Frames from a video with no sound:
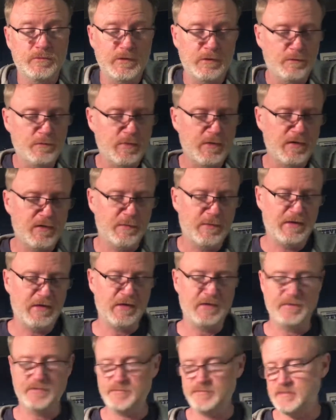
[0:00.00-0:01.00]
part of my
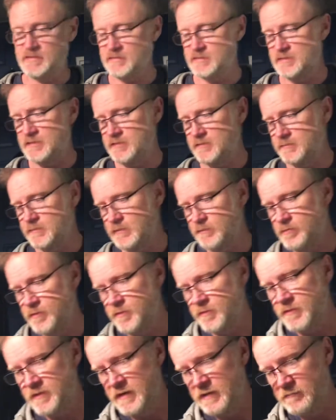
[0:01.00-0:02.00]
life, and my brother
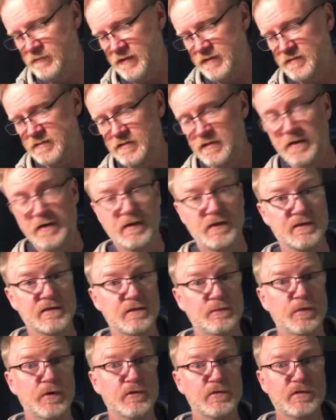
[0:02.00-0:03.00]
and I write songs and
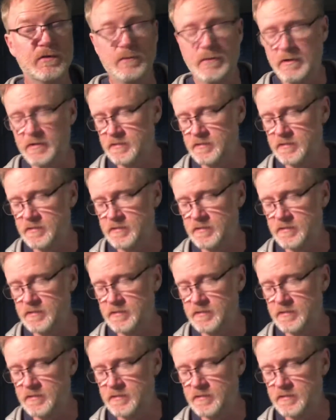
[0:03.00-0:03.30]
post them on